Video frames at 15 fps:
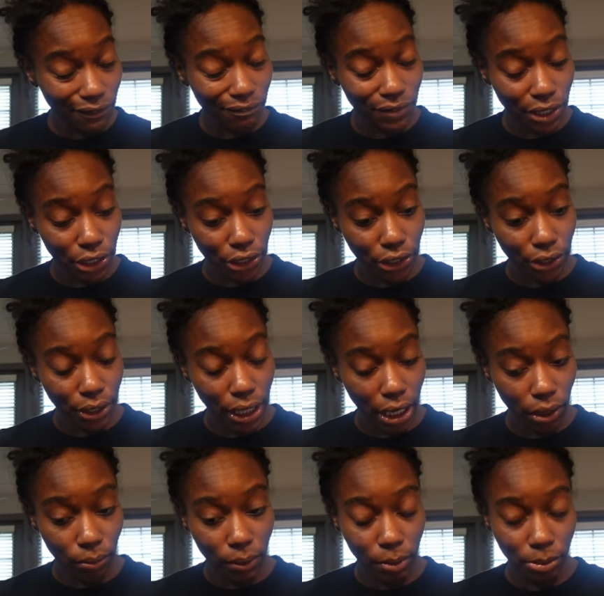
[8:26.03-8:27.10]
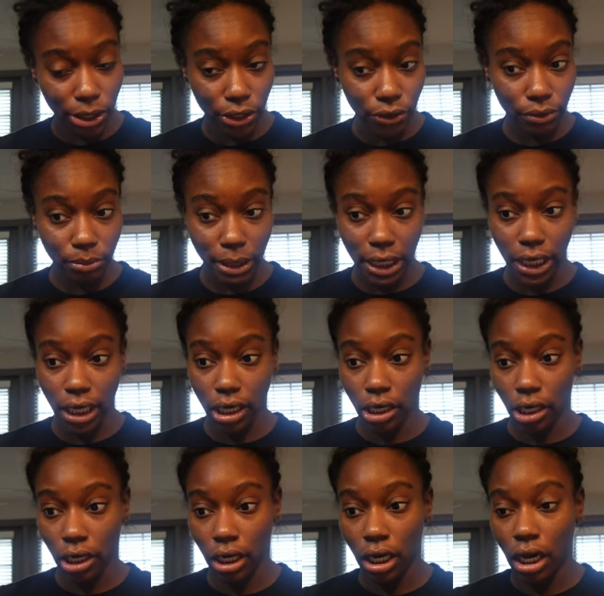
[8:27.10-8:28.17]
Figure out what I'm going to do to my
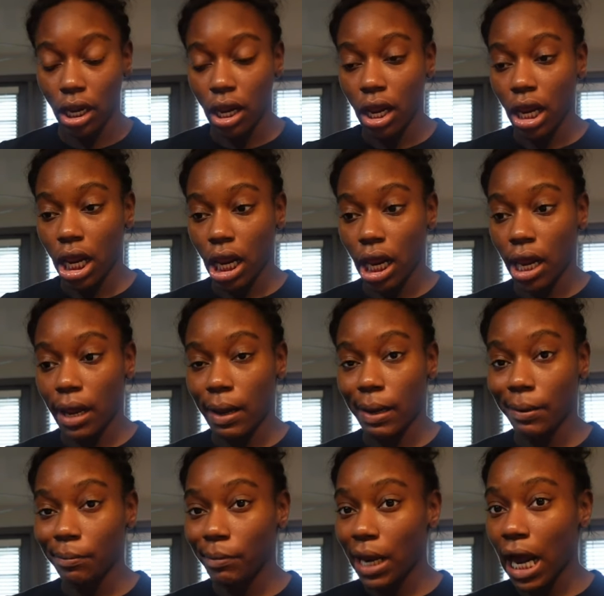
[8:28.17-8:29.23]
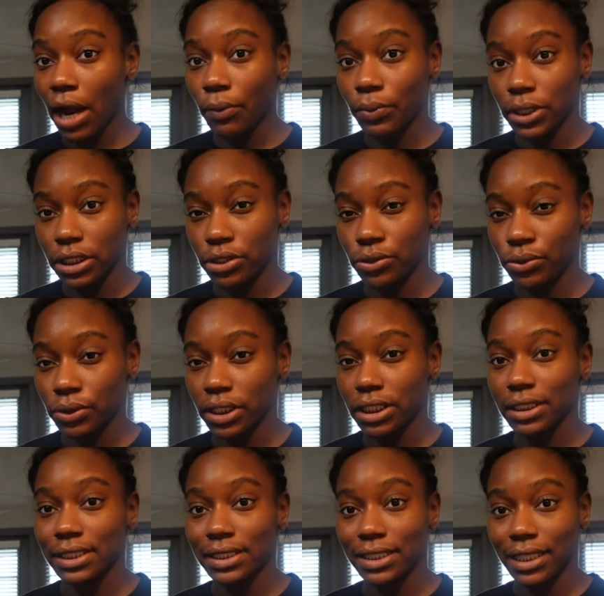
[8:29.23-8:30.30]
hair. Um, I would do a
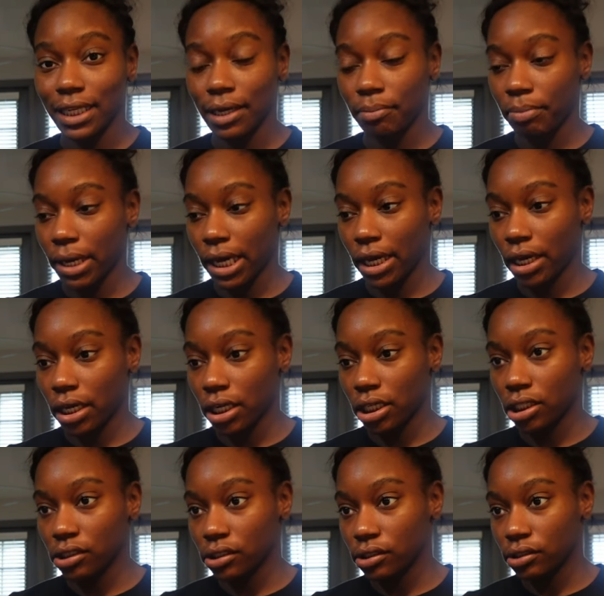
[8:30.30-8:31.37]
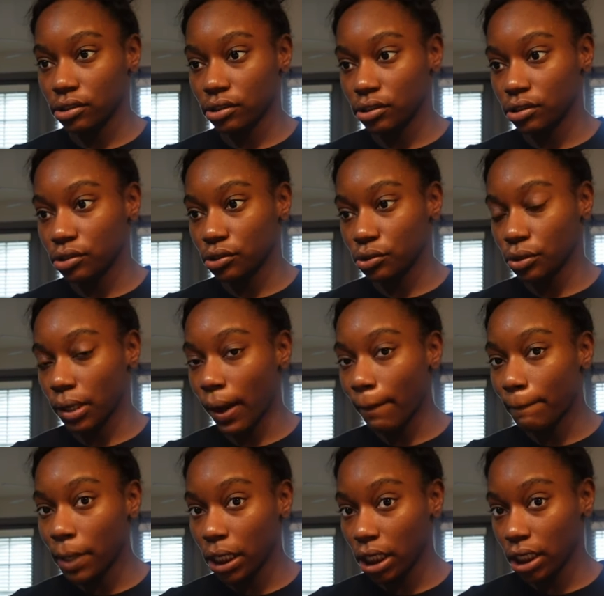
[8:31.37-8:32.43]
slick back
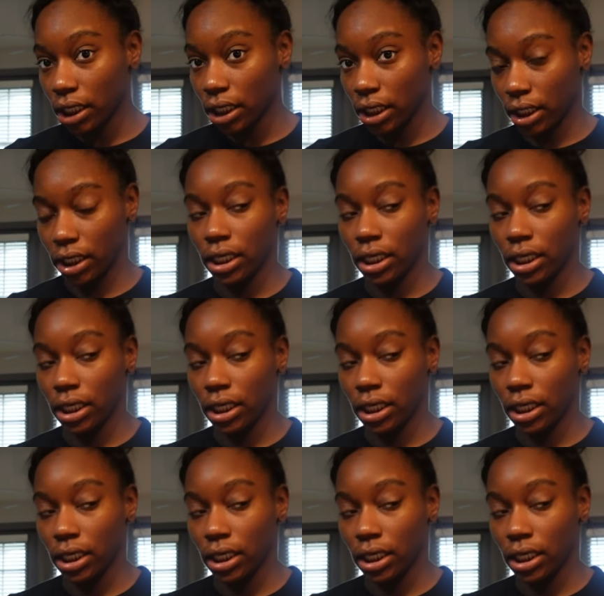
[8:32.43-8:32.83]
bun.